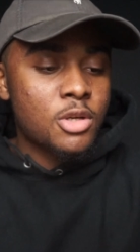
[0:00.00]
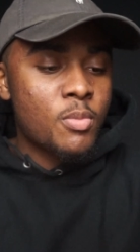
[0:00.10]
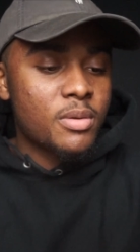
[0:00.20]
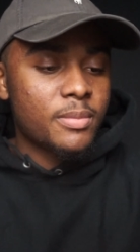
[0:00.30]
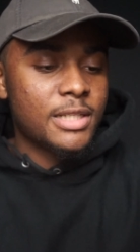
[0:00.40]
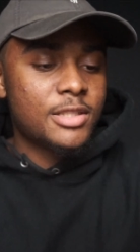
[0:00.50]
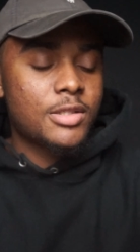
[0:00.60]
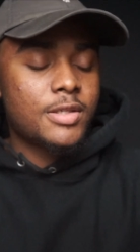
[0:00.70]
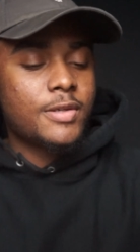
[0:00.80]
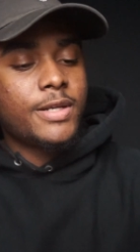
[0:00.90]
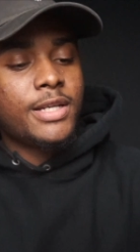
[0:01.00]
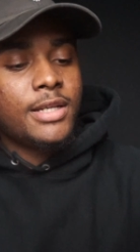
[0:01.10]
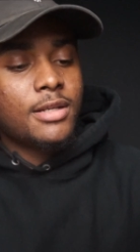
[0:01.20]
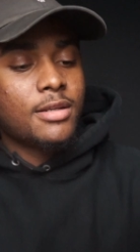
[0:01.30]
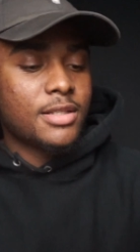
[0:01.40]
open my
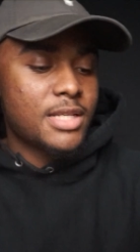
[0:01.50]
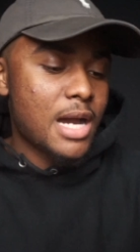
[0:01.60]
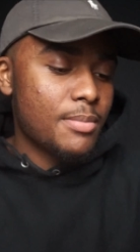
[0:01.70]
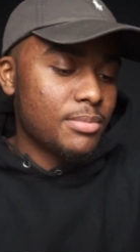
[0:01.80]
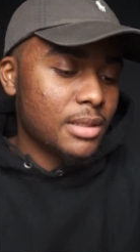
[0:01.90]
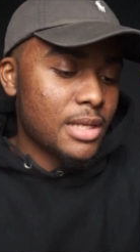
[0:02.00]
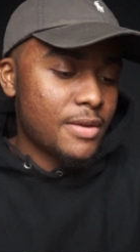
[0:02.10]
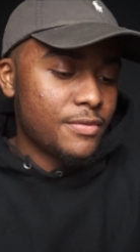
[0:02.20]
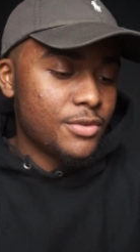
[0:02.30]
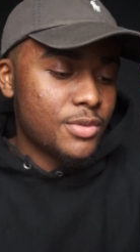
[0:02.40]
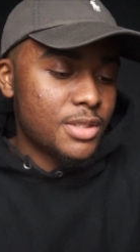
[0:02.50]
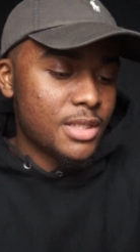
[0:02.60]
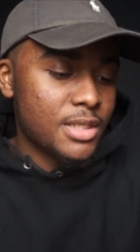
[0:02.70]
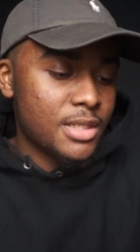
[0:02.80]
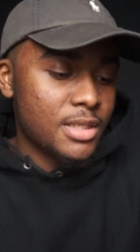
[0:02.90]
screen, on the top left you
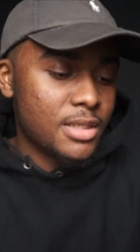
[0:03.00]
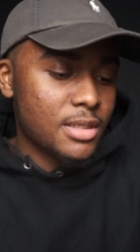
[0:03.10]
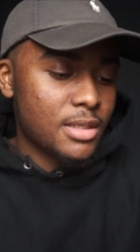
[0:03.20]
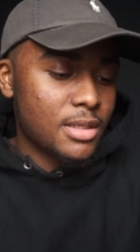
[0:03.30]
see